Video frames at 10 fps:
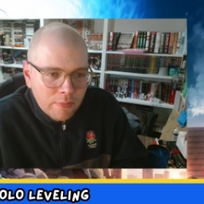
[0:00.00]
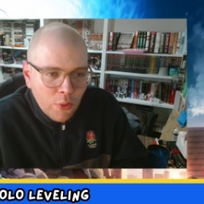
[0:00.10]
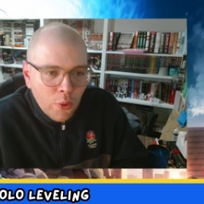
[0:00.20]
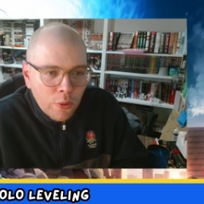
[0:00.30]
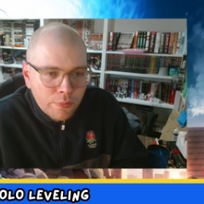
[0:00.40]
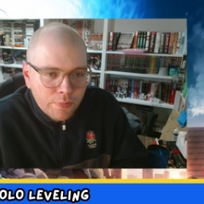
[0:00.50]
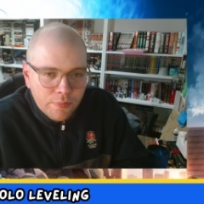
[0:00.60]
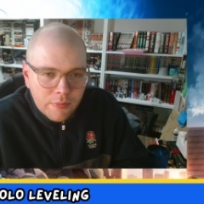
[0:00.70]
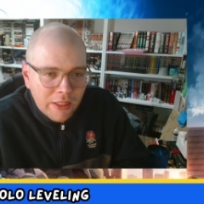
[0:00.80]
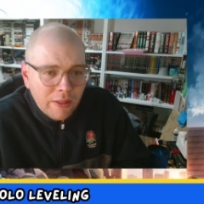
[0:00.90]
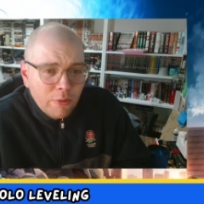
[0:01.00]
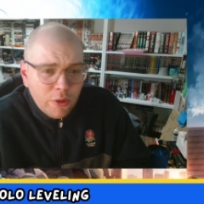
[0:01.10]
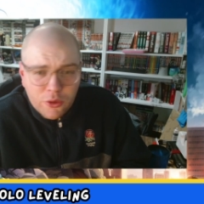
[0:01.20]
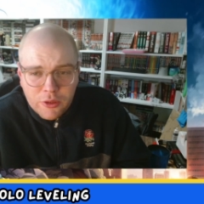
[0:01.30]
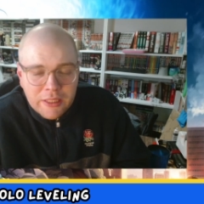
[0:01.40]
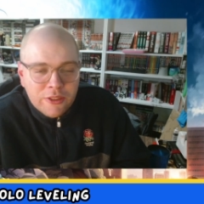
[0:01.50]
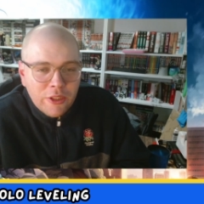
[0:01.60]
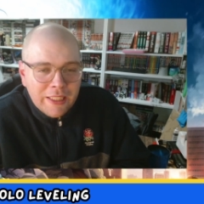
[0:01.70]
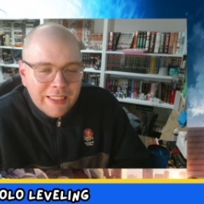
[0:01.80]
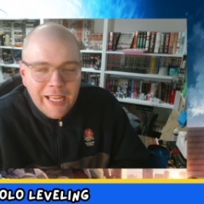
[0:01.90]
Or, I think it just
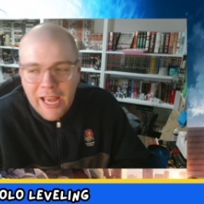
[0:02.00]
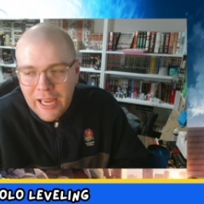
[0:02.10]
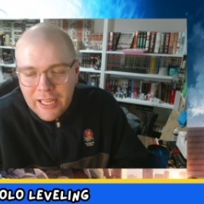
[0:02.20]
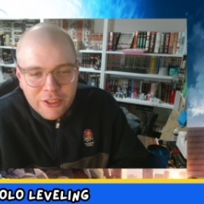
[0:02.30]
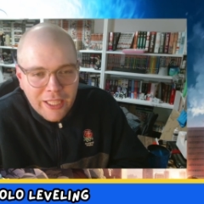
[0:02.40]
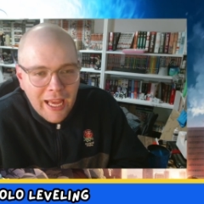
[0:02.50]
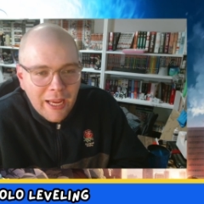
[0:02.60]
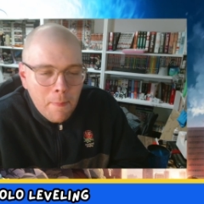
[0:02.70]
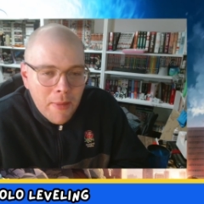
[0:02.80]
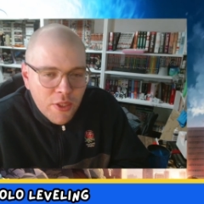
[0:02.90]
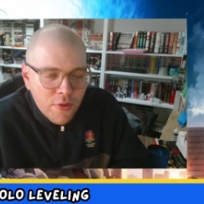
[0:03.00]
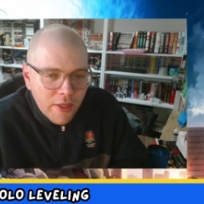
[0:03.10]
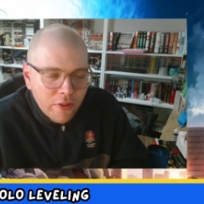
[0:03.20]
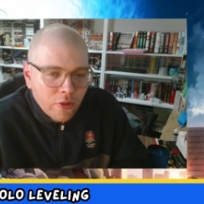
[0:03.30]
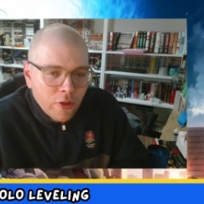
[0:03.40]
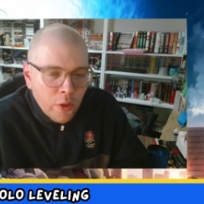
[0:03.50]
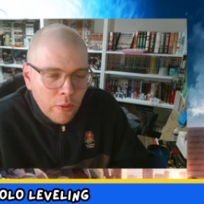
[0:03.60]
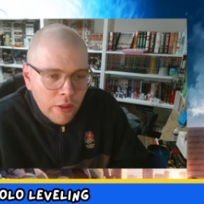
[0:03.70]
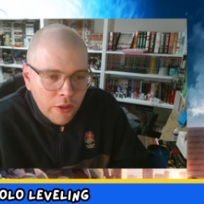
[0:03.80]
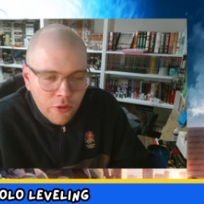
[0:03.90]
his gang of misfits and
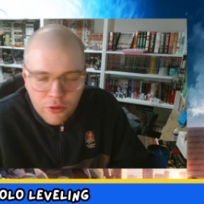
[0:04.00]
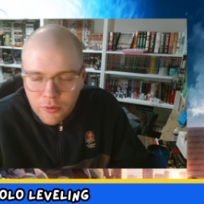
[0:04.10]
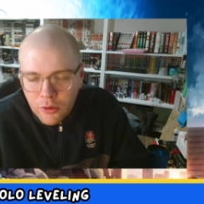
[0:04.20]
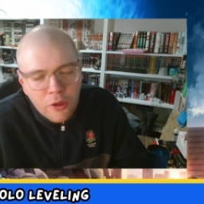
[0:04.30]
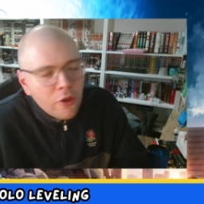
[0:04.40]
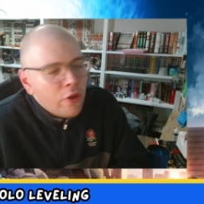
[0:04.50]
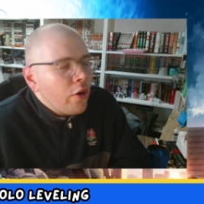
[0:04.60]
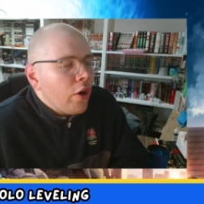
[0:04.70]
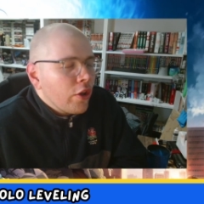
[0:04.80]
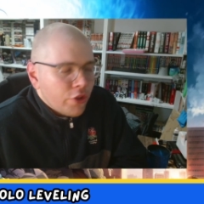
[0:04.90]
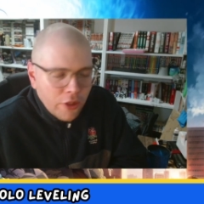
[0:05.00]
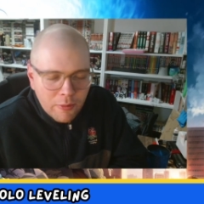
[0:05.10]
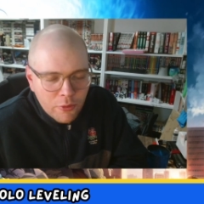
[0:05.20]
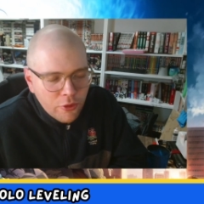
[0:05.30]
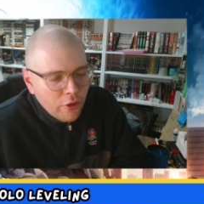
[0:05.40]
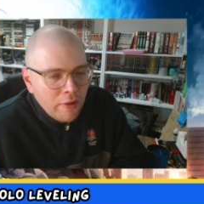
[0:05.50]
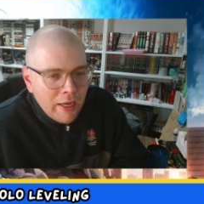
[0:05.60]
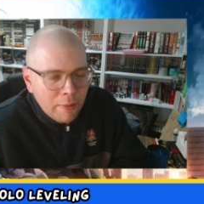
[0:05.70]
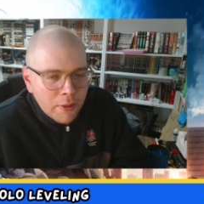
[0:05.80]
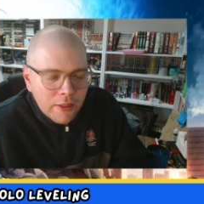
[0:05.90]
hooligans, and gosh, I'm so
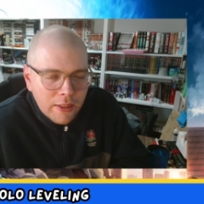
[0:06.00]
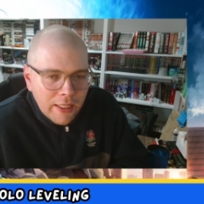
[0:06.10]
happy that they